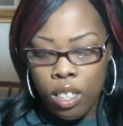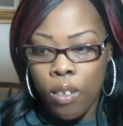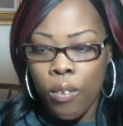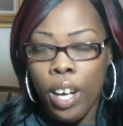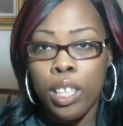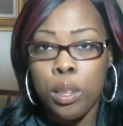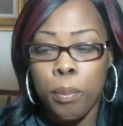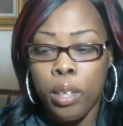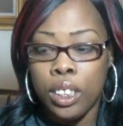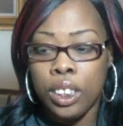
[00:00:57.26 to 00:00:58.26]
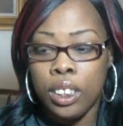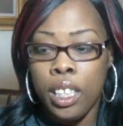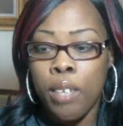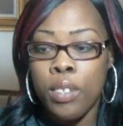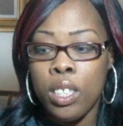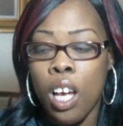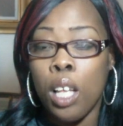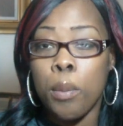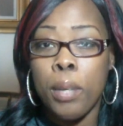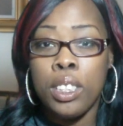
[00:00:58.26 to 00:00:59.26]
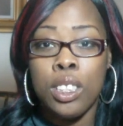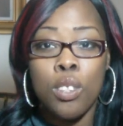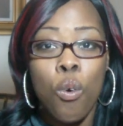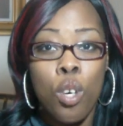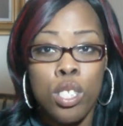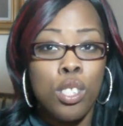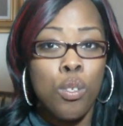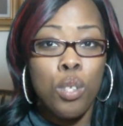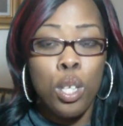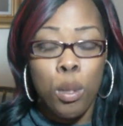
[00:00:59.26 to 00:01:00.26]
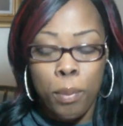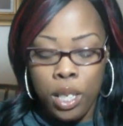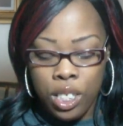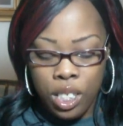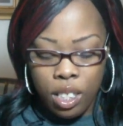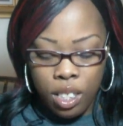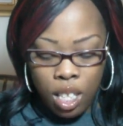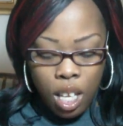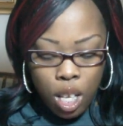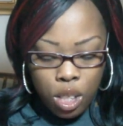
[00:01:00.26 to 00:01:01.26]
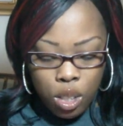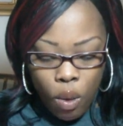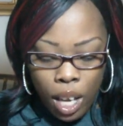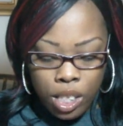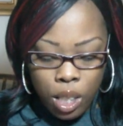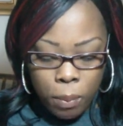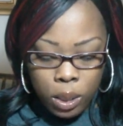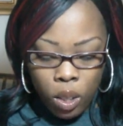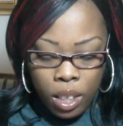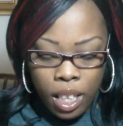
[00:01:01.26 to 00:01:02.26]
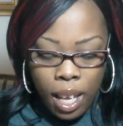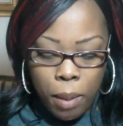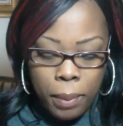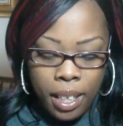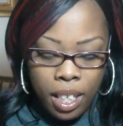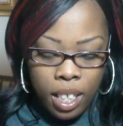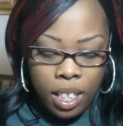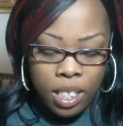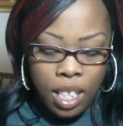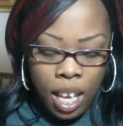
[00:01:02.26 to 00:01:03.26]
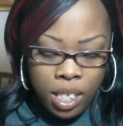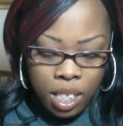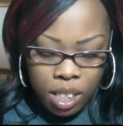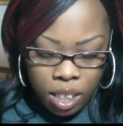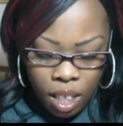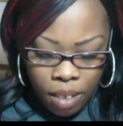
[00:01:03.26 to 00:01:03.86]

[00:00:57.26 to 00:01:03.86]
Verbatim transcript: the regular brushes, even the dollar brushes or the studio brushes. So I jumped on that because I just